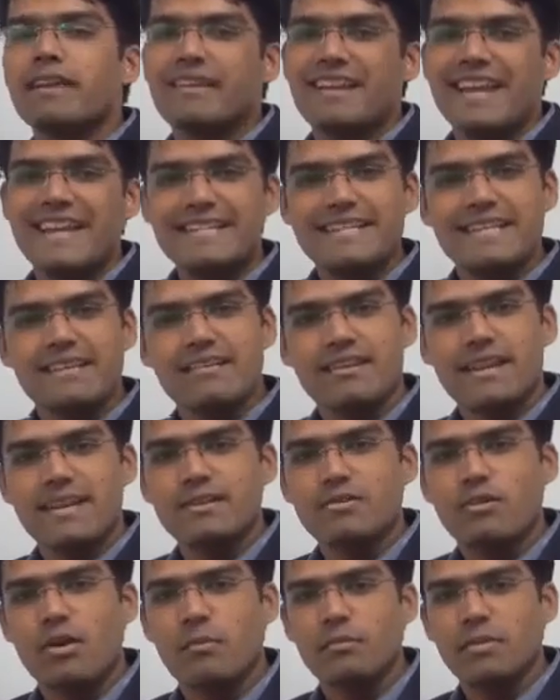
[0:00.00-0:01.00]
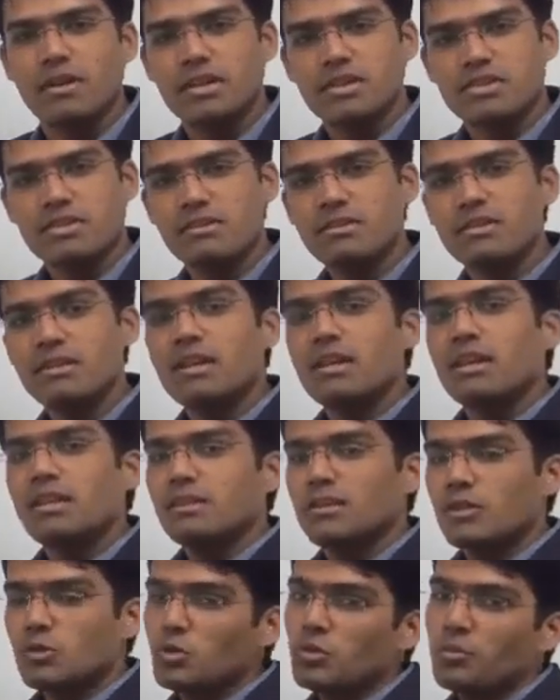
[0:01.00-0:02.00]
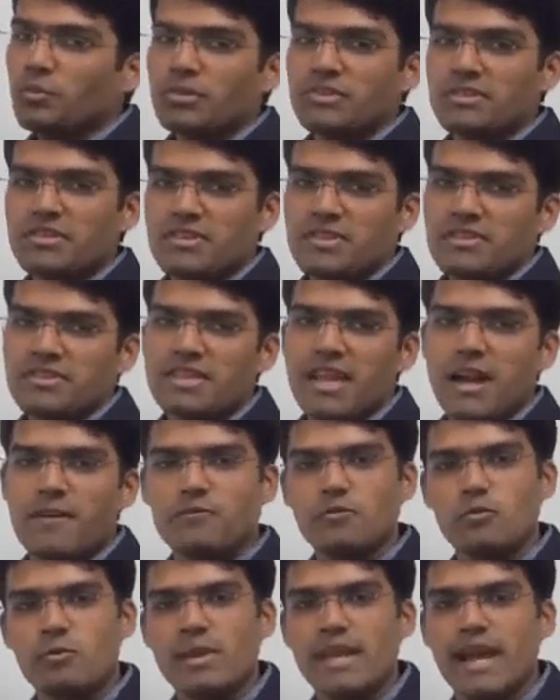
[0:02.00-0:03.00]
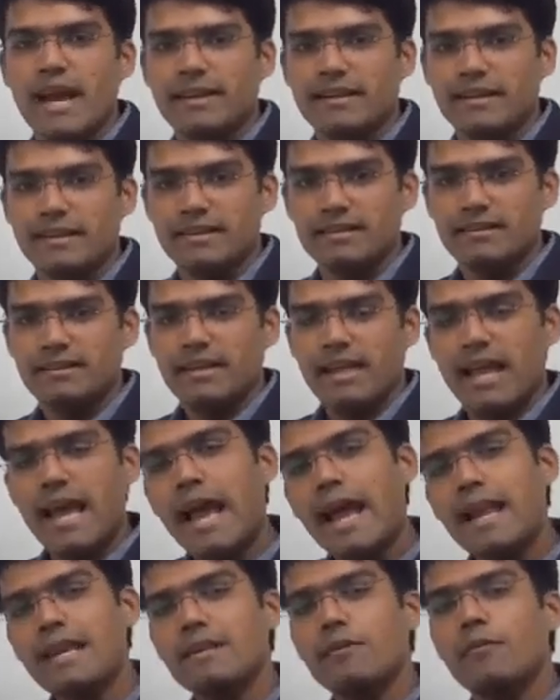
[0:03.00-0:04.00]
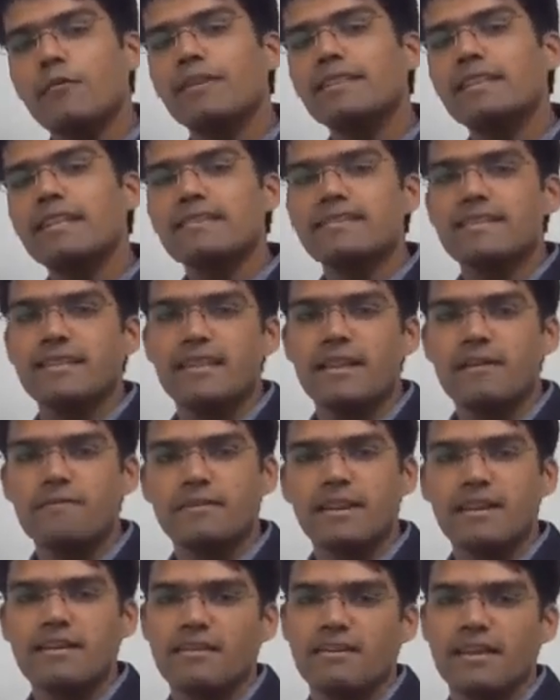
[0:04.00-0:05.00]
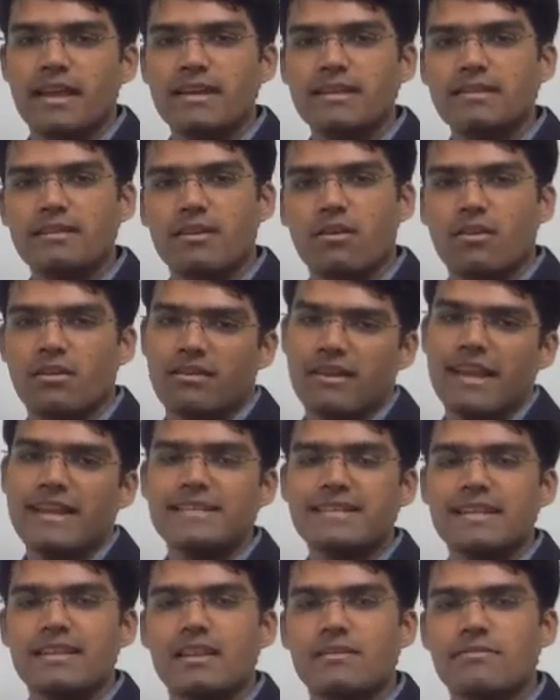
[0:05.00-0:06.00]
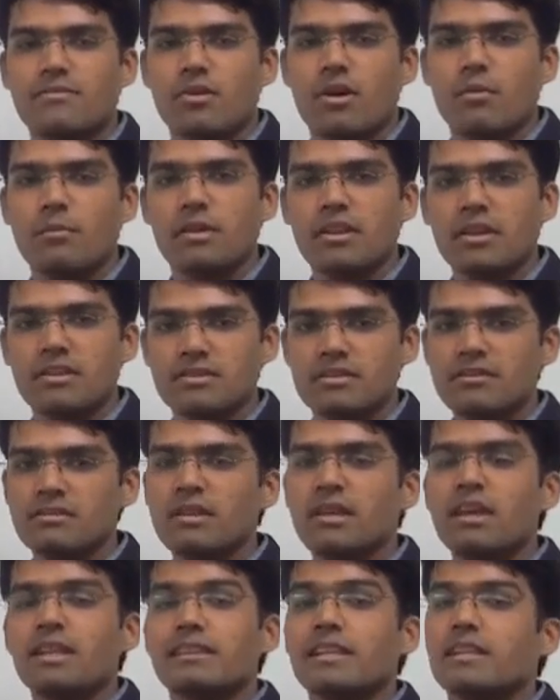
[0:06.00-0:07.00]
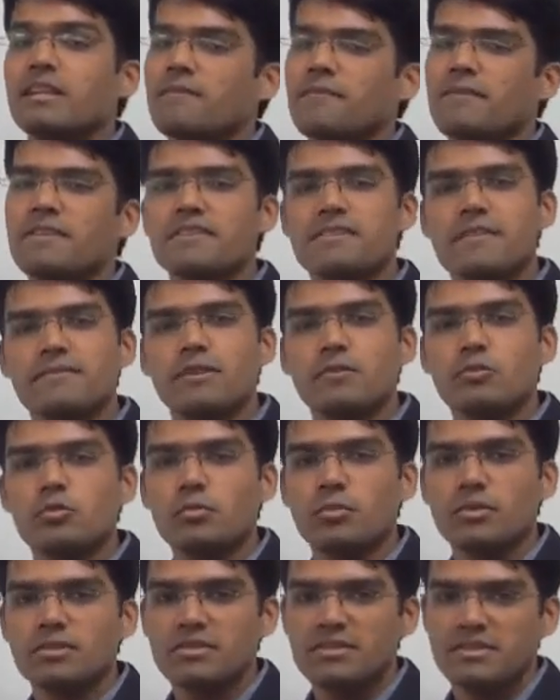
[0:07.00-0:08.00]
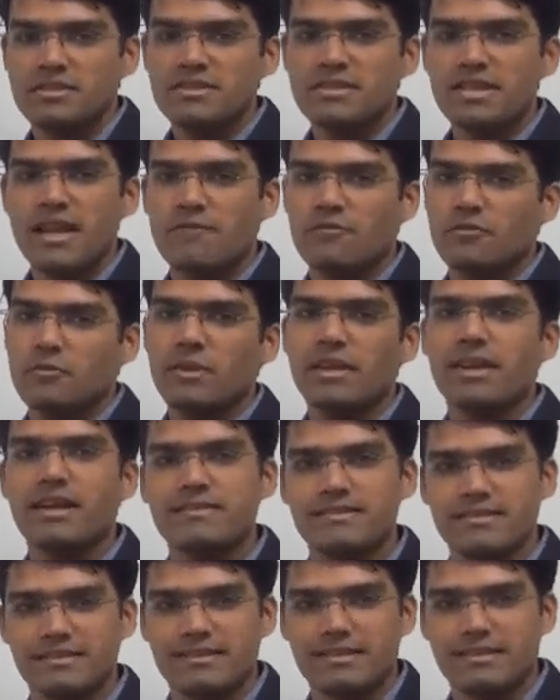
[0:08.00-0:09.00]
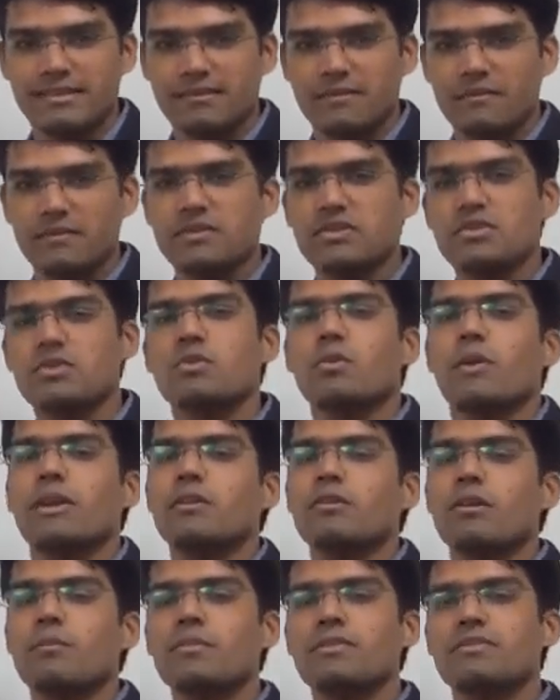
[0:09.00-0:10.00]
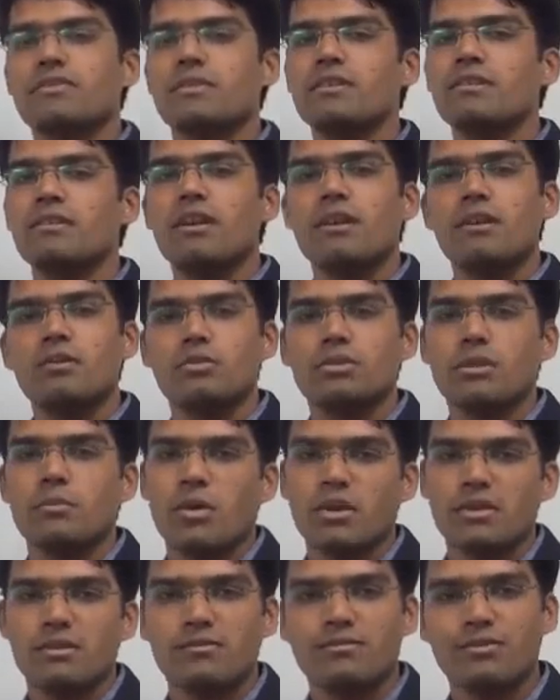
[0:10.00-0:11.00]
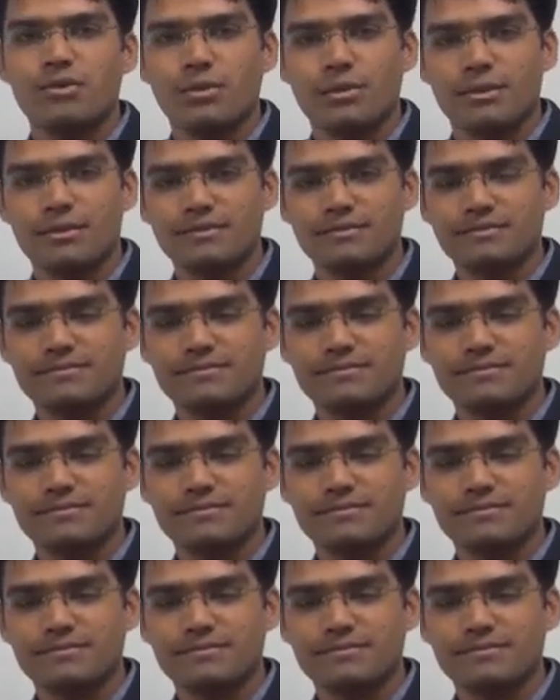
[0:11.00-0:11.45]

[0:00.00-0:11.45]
a right and right combination, the two positions have to be added. And when there is a left and right or right and left combination, the difference of the two positions have to be considered, which is quite opposite to the model 4.